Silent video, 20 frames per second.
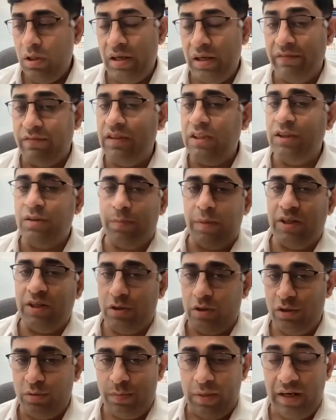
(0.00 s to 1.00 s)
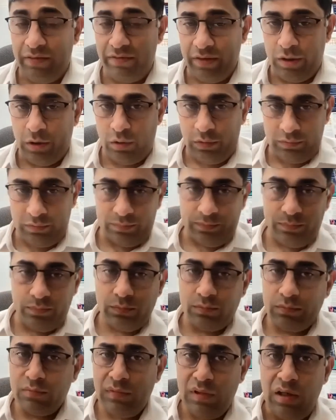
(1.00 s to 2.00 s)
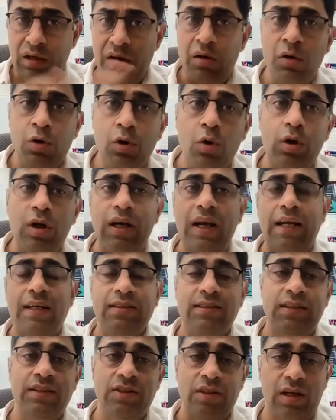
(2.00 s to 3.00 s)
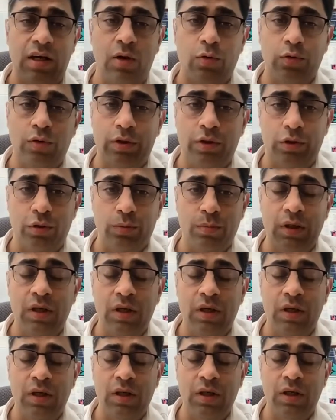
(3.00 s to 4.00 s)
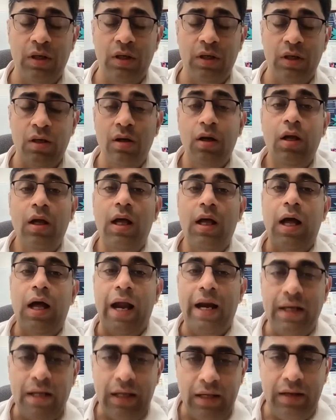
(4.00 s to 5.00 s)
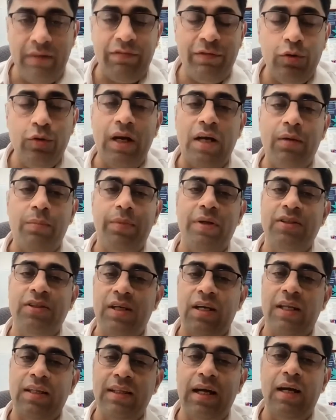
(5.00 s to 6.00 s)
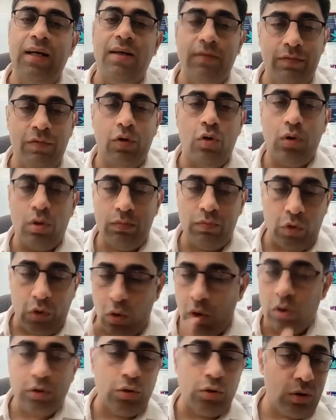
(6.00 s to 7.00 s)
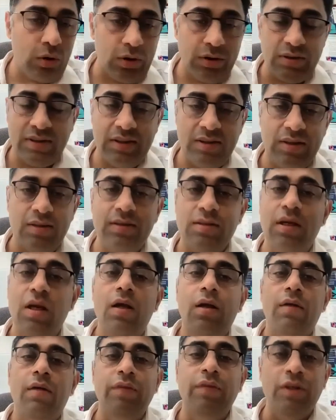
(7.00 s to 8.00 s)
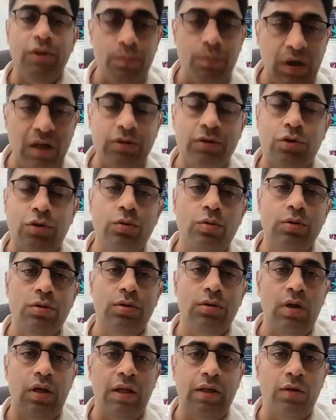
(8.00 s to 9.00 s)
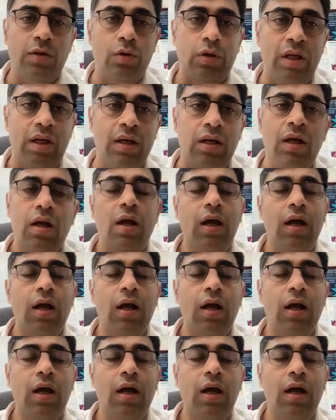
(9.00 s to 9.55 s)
give these patients benefit of local anesthesia around the tumor. And if you get a patient like that, for all the doctors, we must use lignocaine,